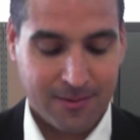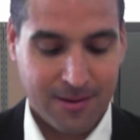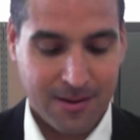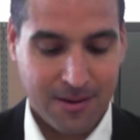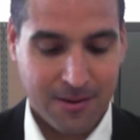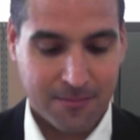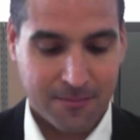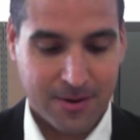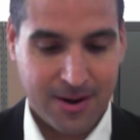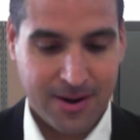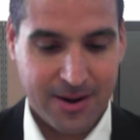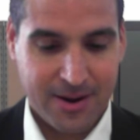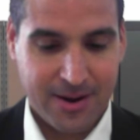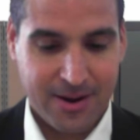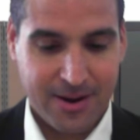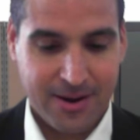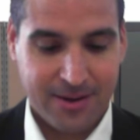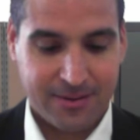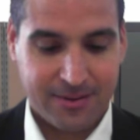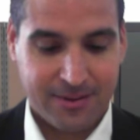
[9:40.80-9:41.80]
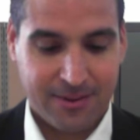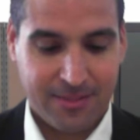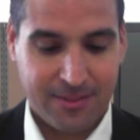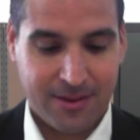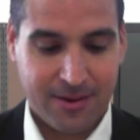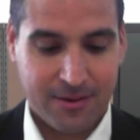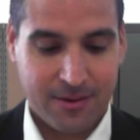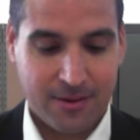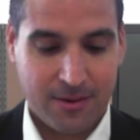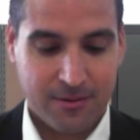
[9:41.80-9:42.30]
all right, and
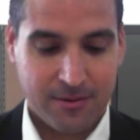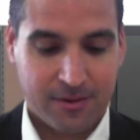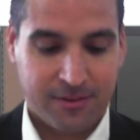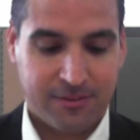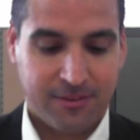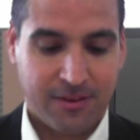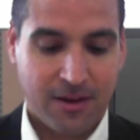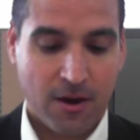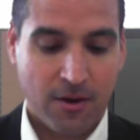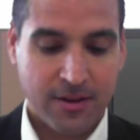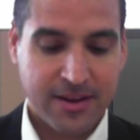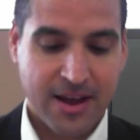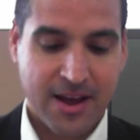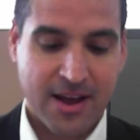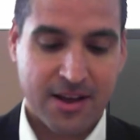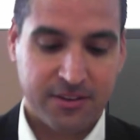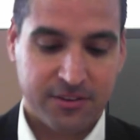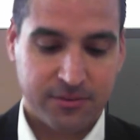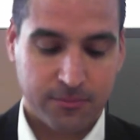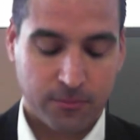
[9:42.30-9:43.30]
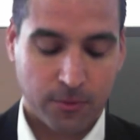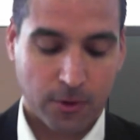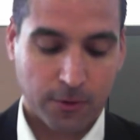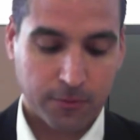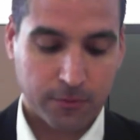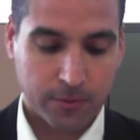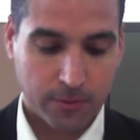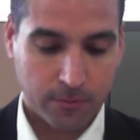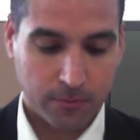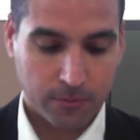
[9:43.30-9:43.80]
then uh, you can say, oh yes, Rod
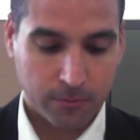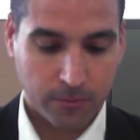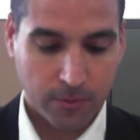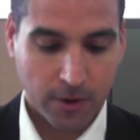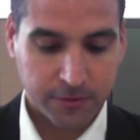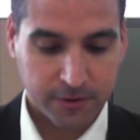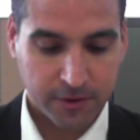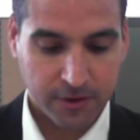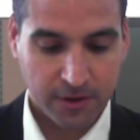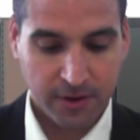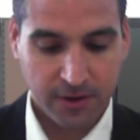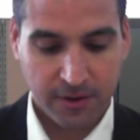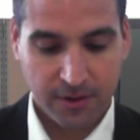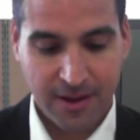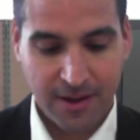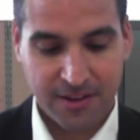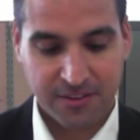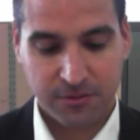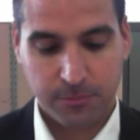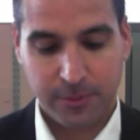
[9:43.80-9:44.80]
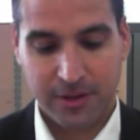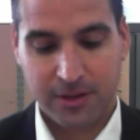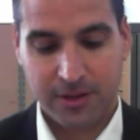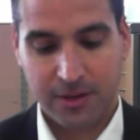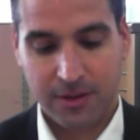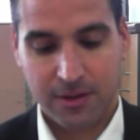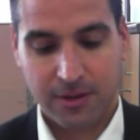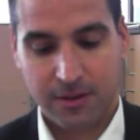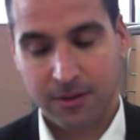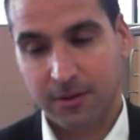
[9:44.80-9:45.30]
Rodri has
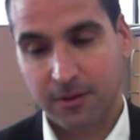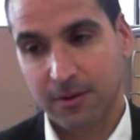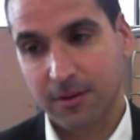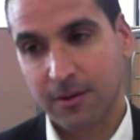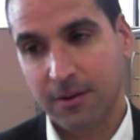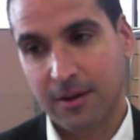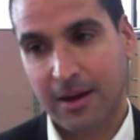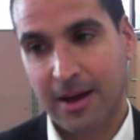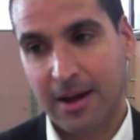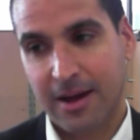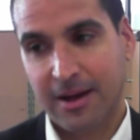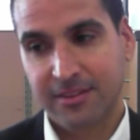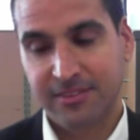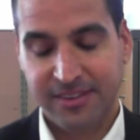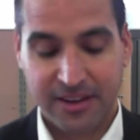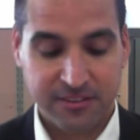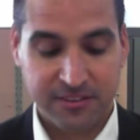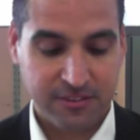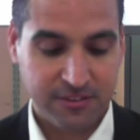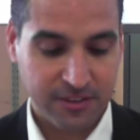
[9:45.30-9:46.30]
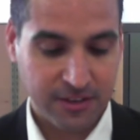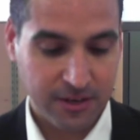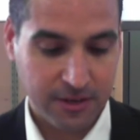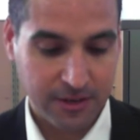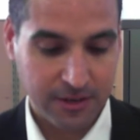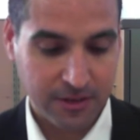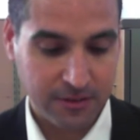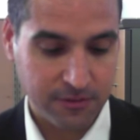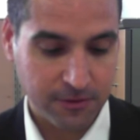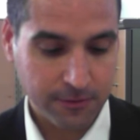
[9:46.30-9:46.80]
been uh, dancing
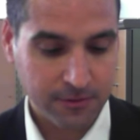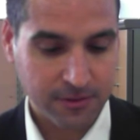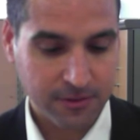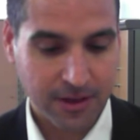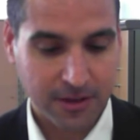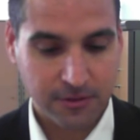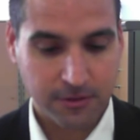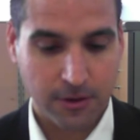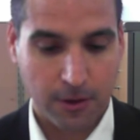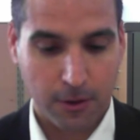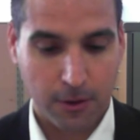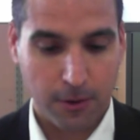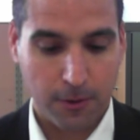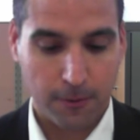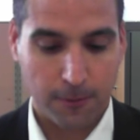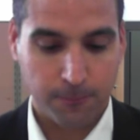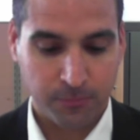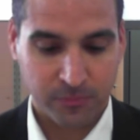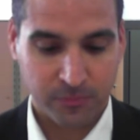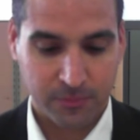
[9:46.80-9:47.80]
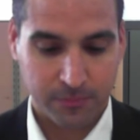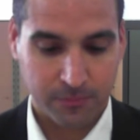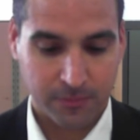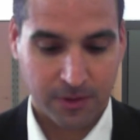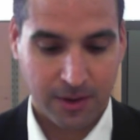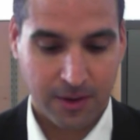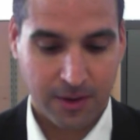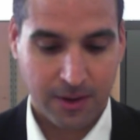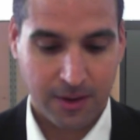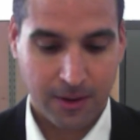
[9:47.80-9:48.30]
in Dunsandong."
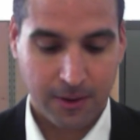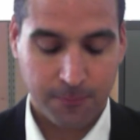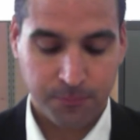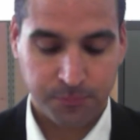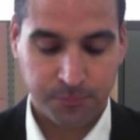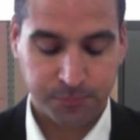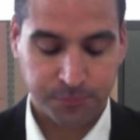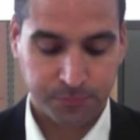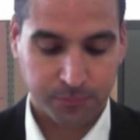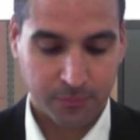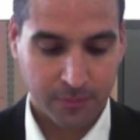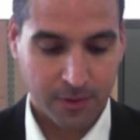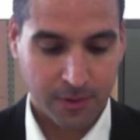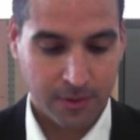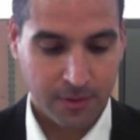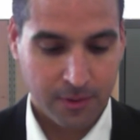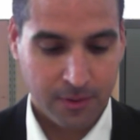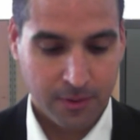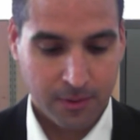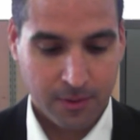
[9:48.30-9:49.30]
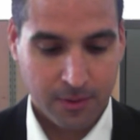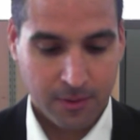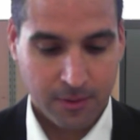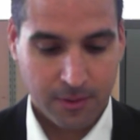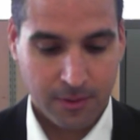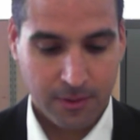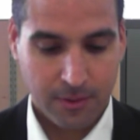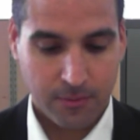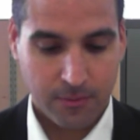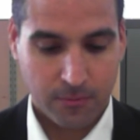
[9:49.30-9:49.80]
okay?
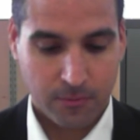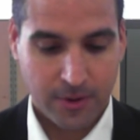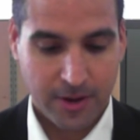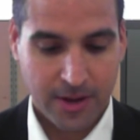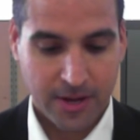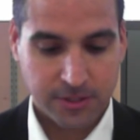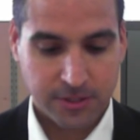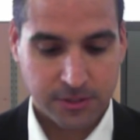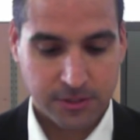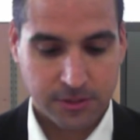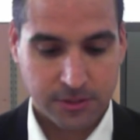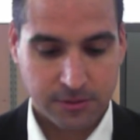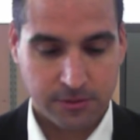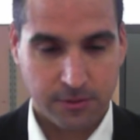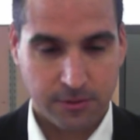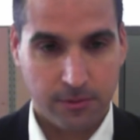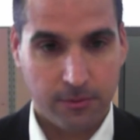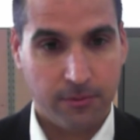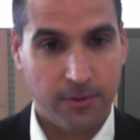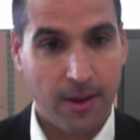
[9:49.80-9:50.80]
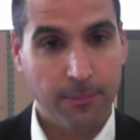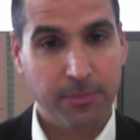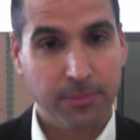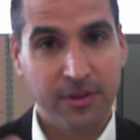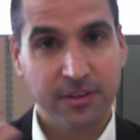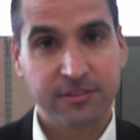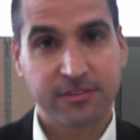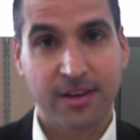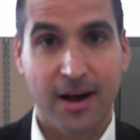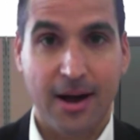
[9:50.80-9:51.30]
He went to
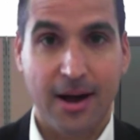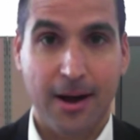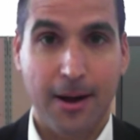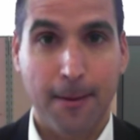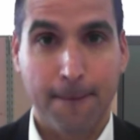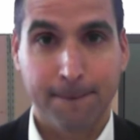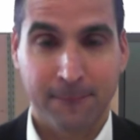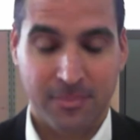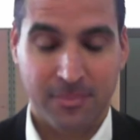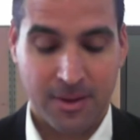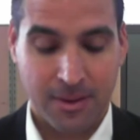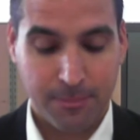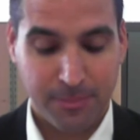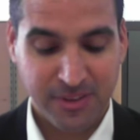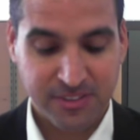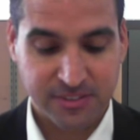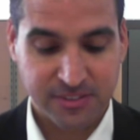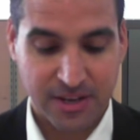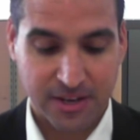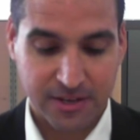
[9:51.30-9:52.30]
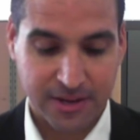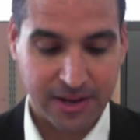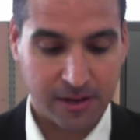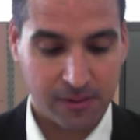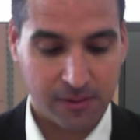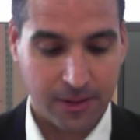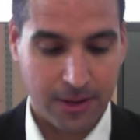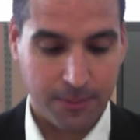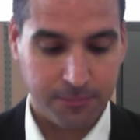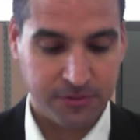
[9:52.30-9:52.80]
Ibiza, Ibiza
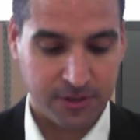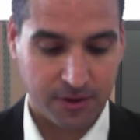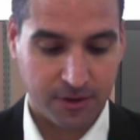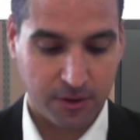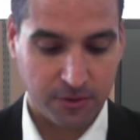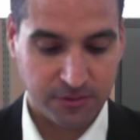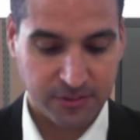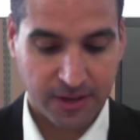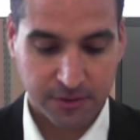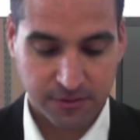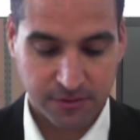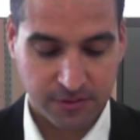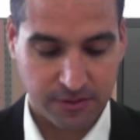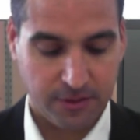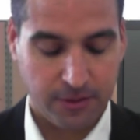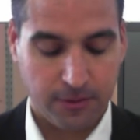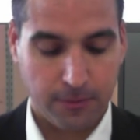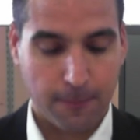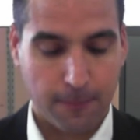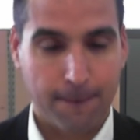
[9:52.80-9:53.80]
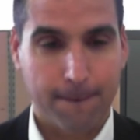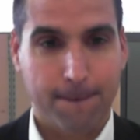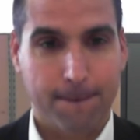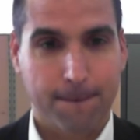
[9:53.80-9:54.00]
nightclub to go dancing.